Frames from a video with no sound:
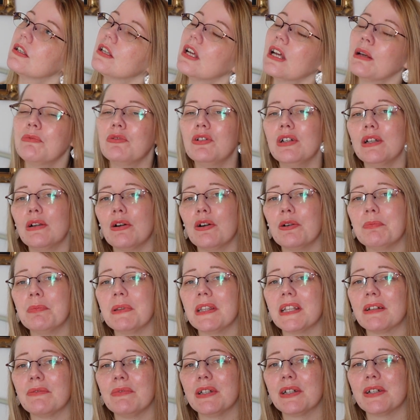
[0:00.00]
I'm really hoping
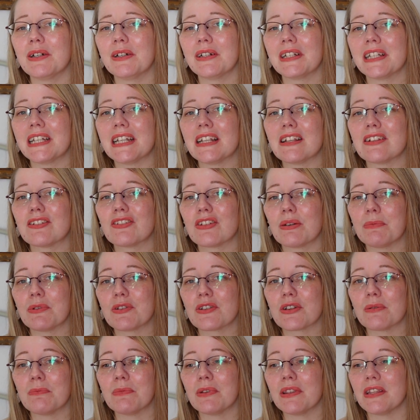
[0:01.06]
that we're gonna get a summer
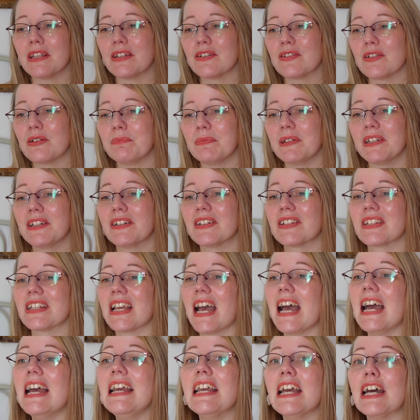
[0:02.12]
this year, because
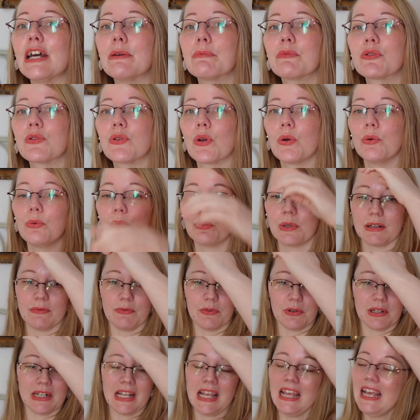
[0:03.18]
I am so ready
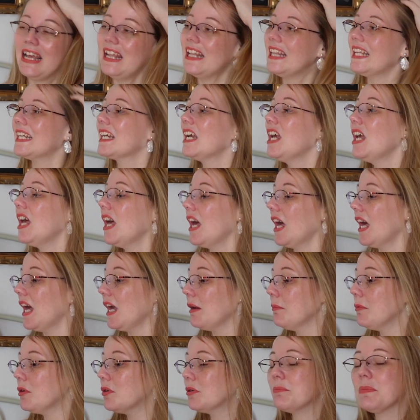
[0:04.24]
for it. Like,
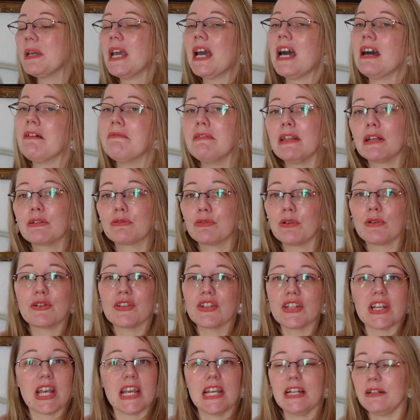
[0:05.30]
I'm gonna be having that
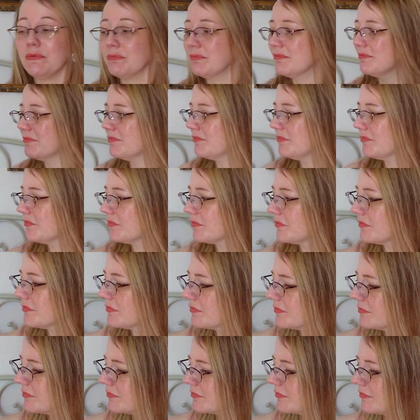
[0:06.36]
crocheted,
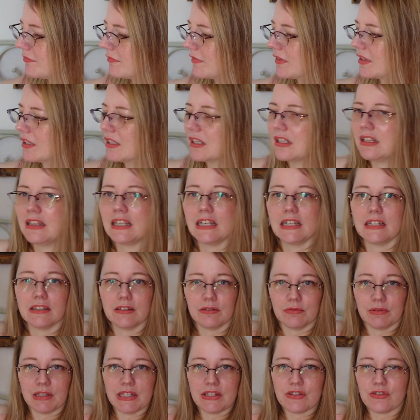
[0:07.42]
like,
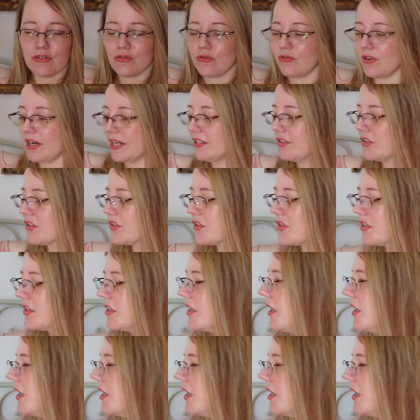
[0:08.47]
this dress.